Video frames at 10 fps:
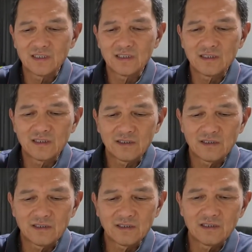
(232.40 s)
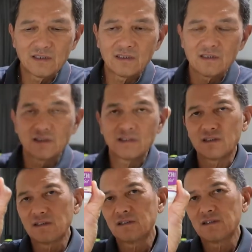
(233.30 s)

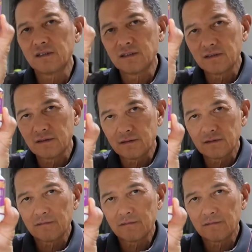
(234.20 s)
Nothing is said.